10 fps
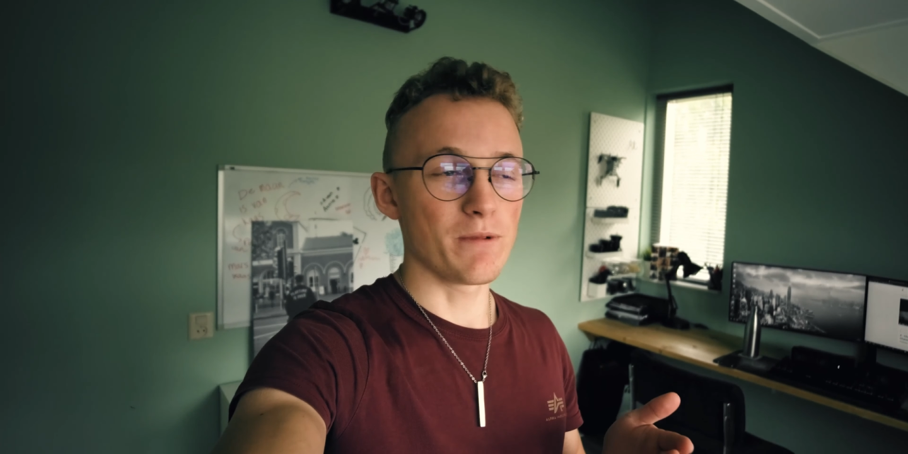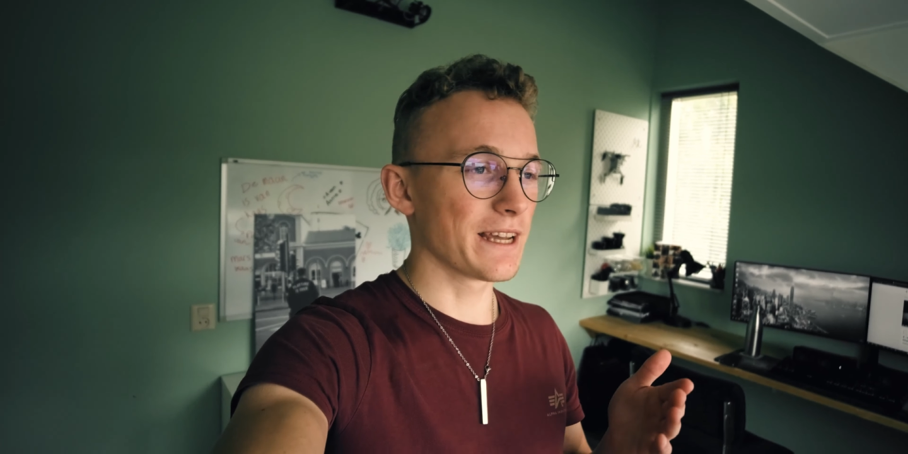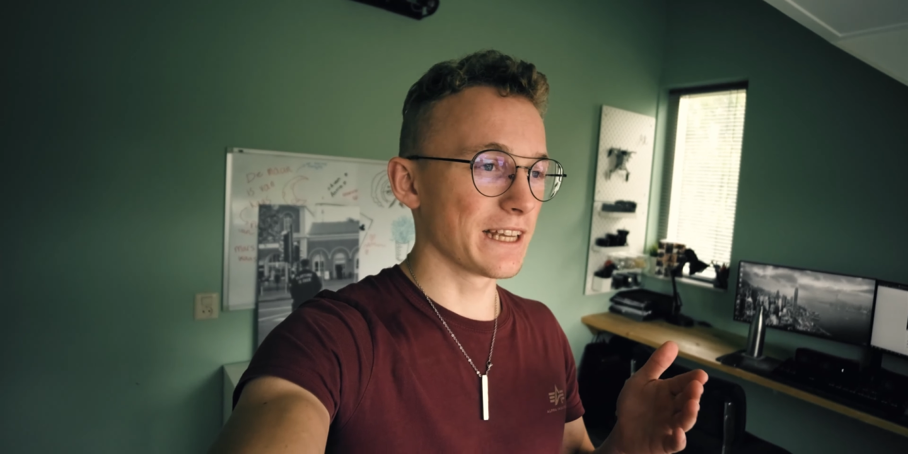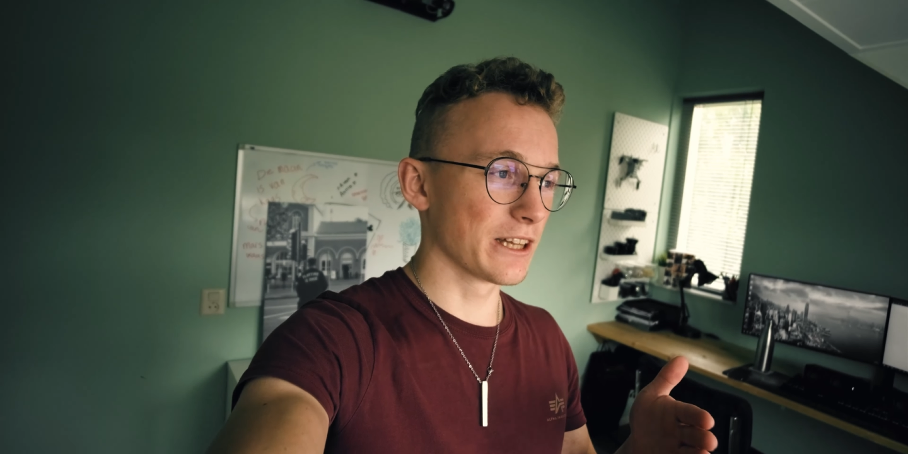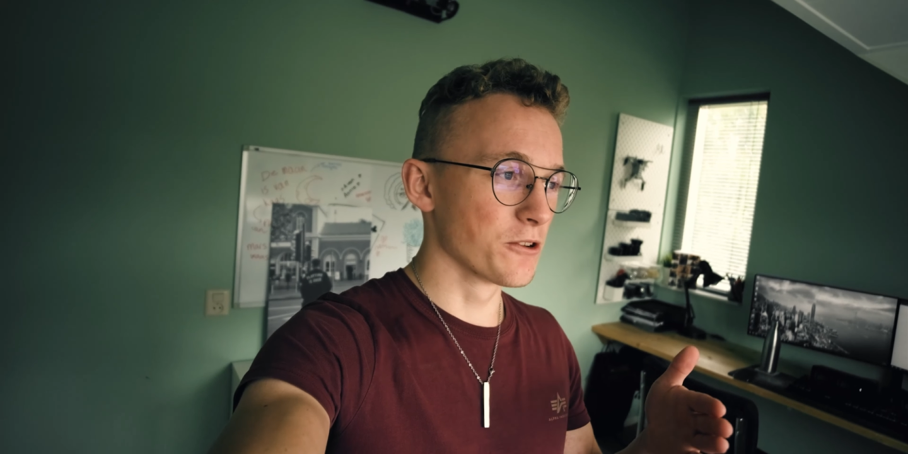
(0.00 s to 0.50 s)

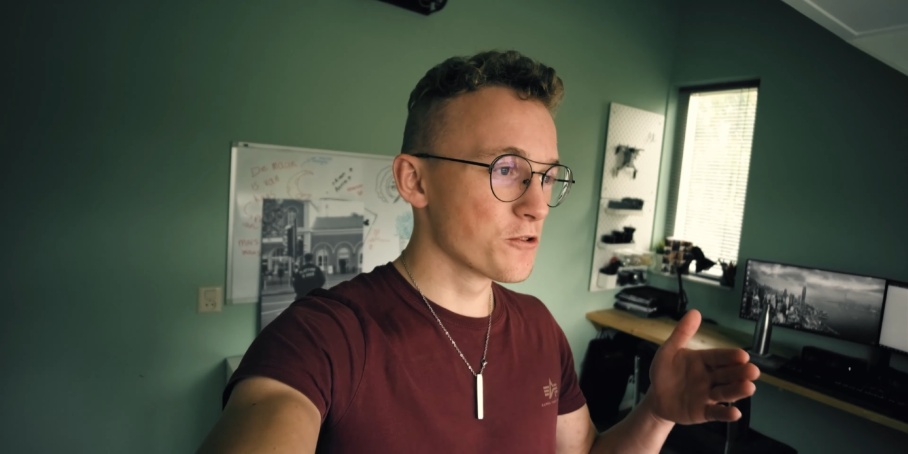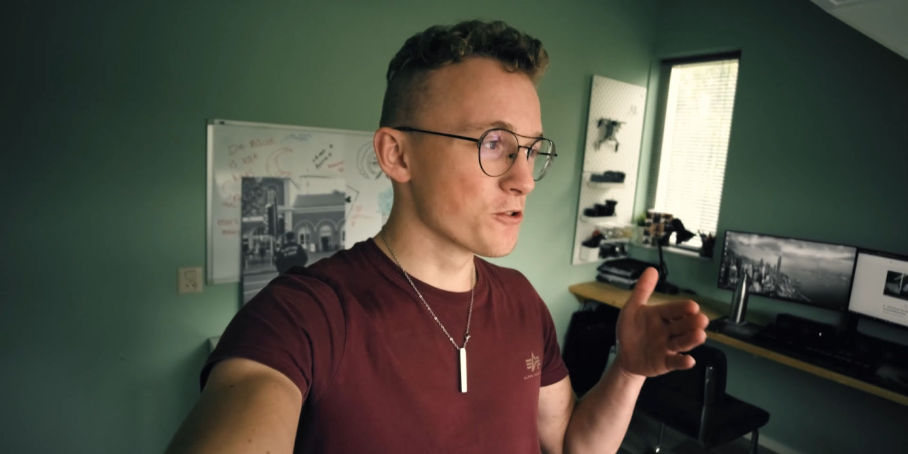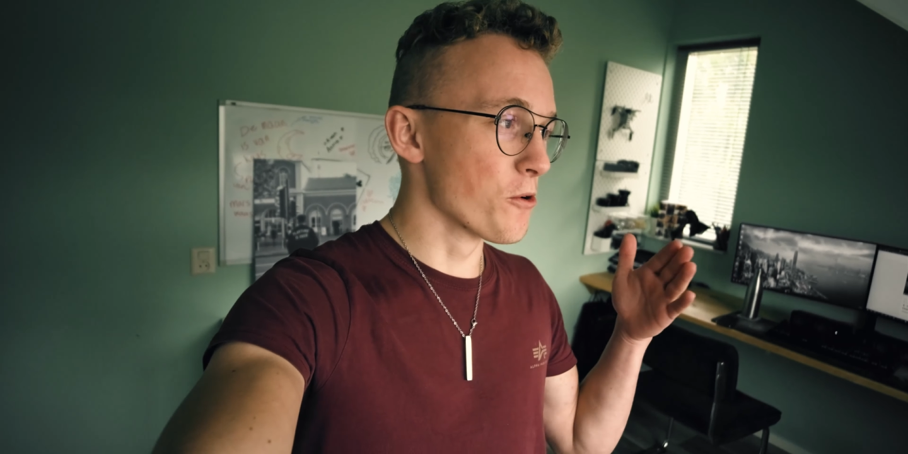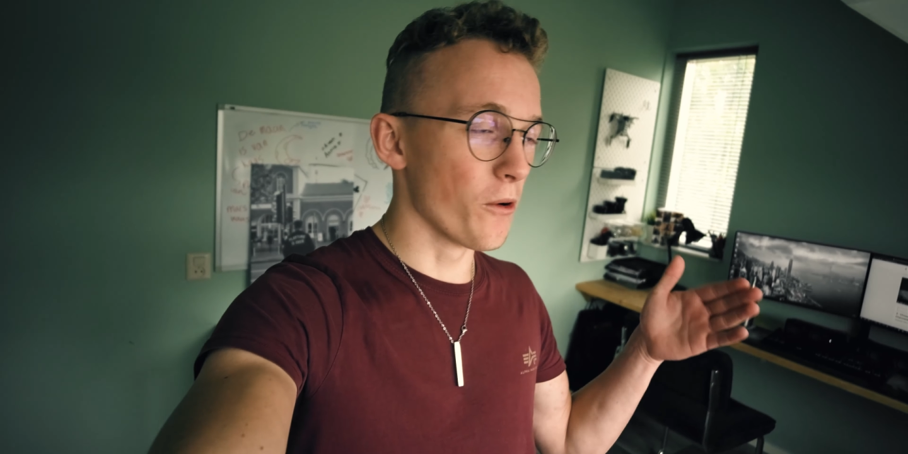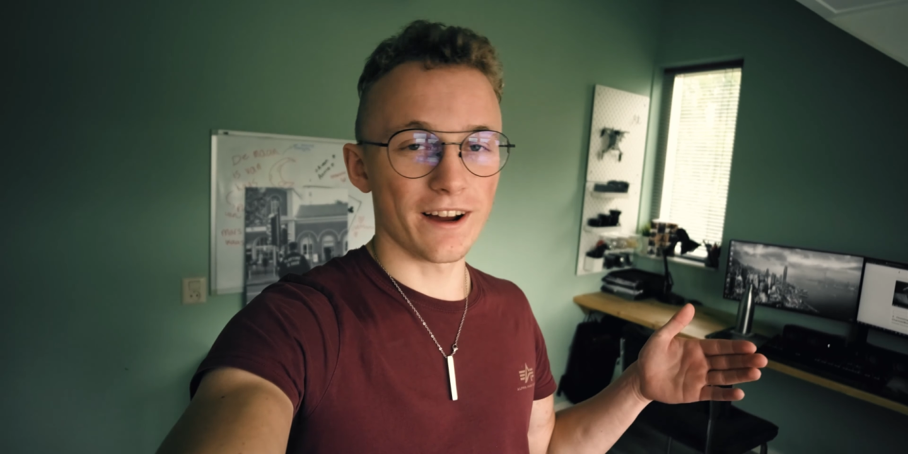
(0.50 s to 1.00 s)
make it look
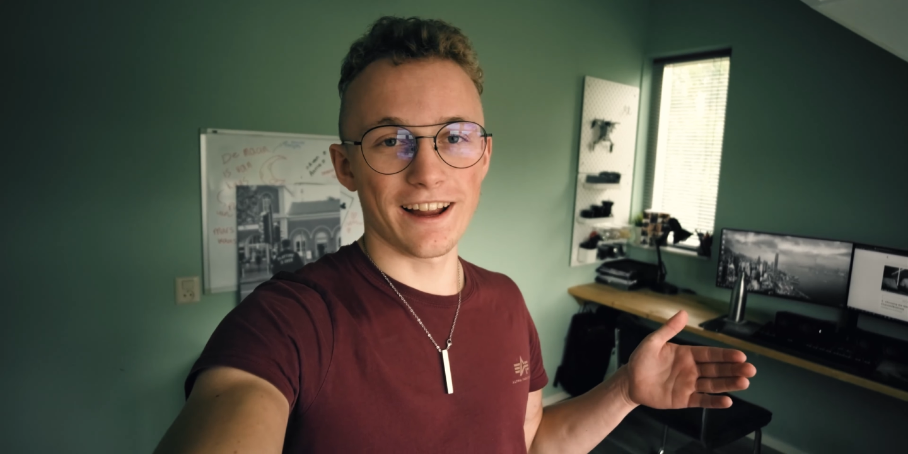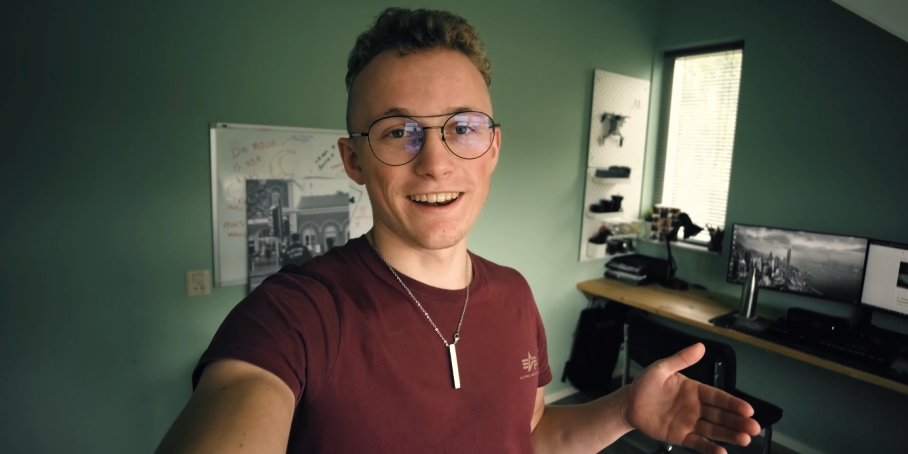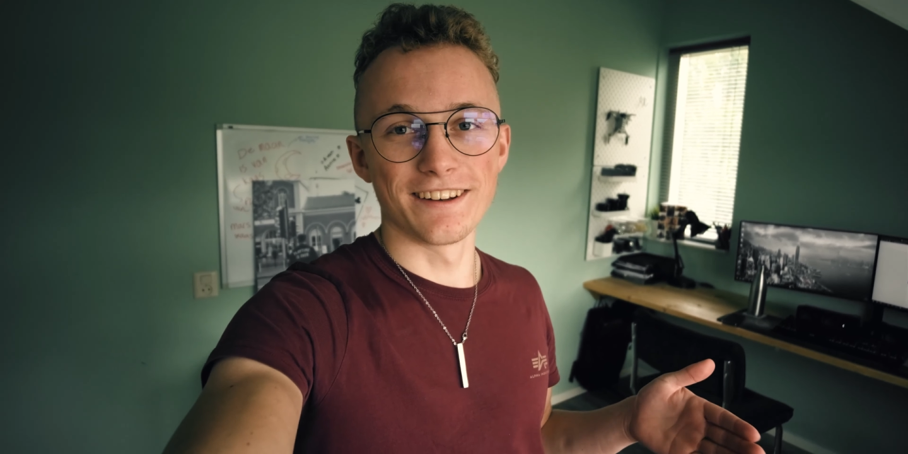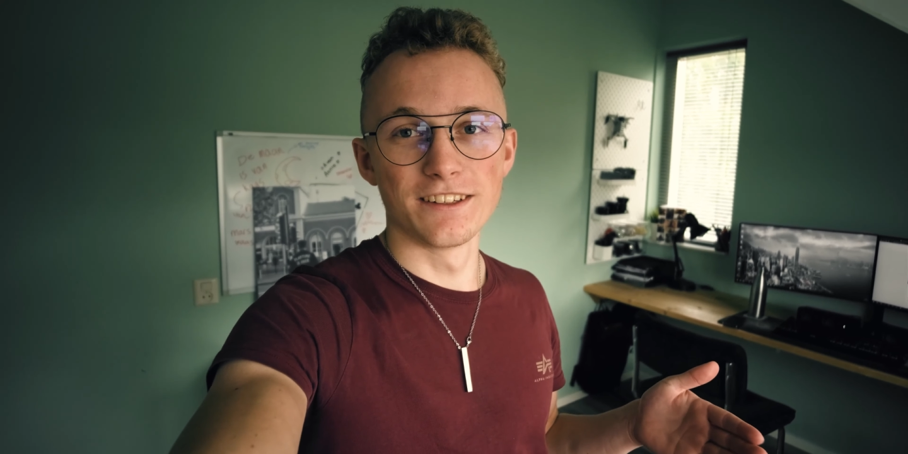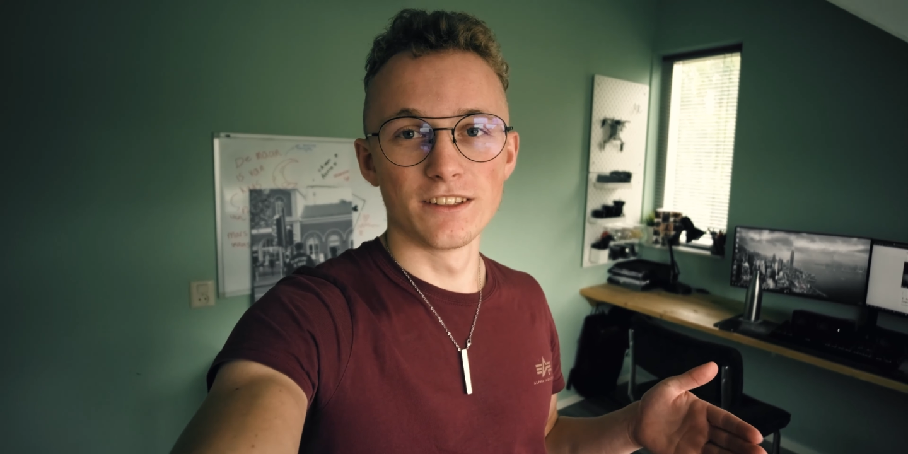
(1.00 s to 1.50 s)
cool
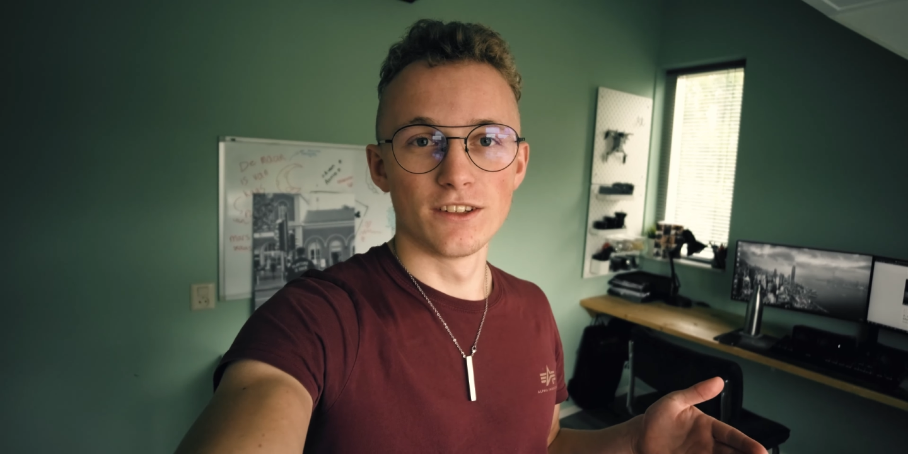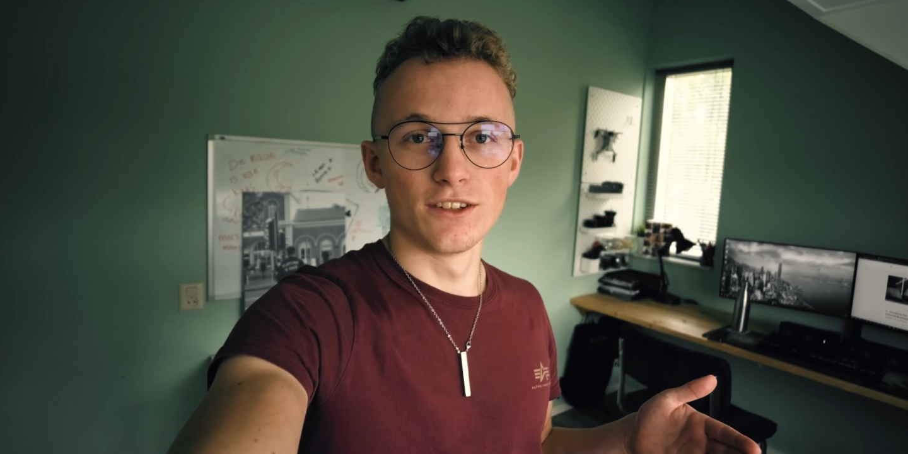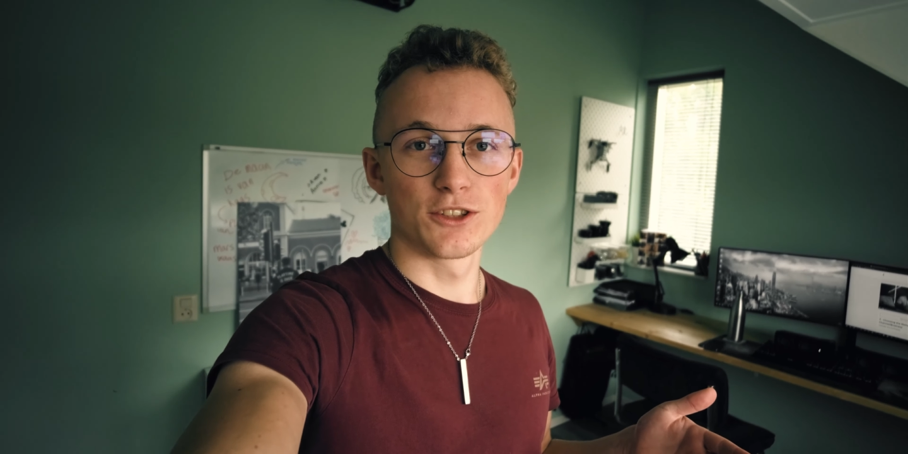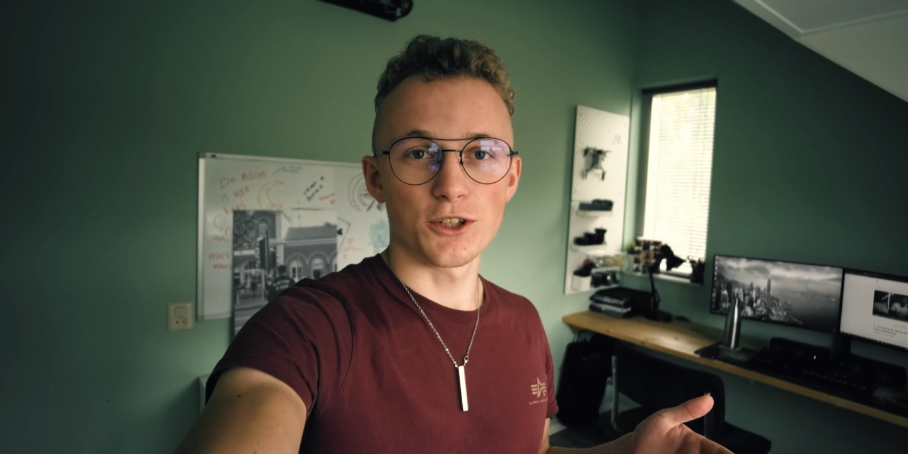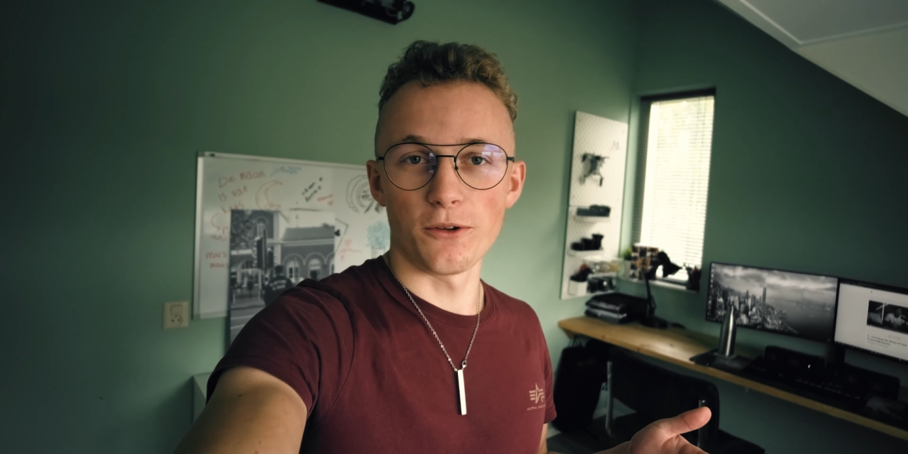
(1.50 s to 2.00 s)
again.
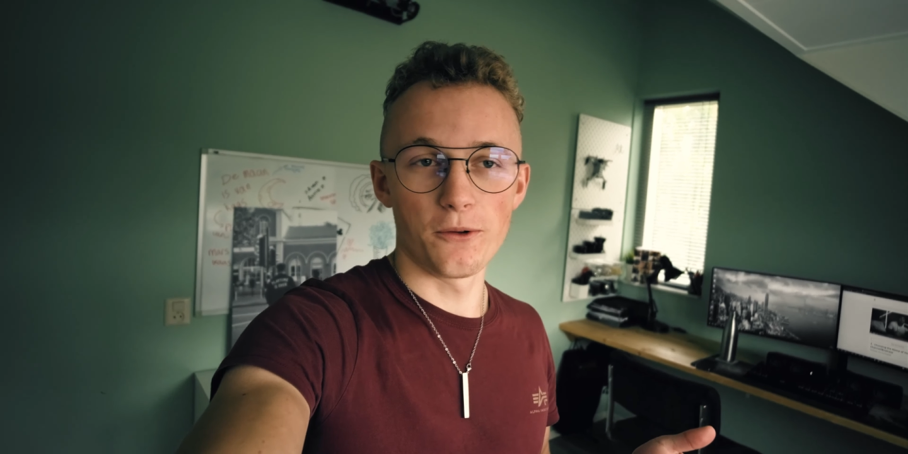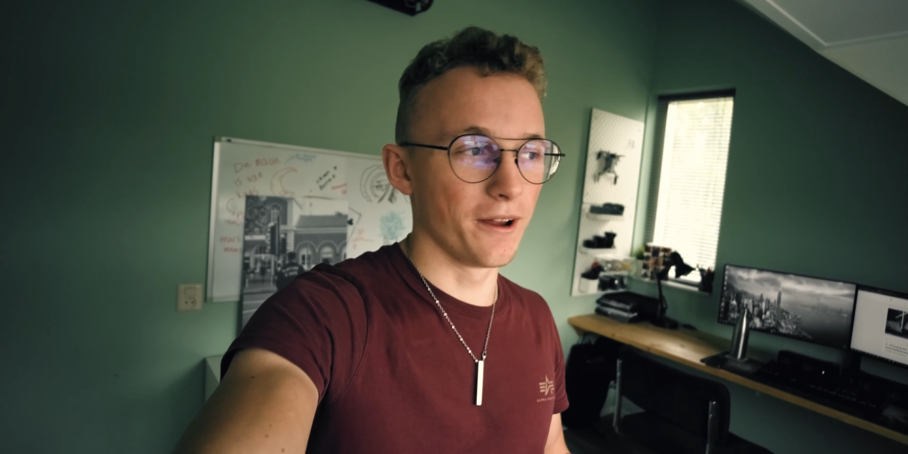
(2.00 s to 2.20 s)
So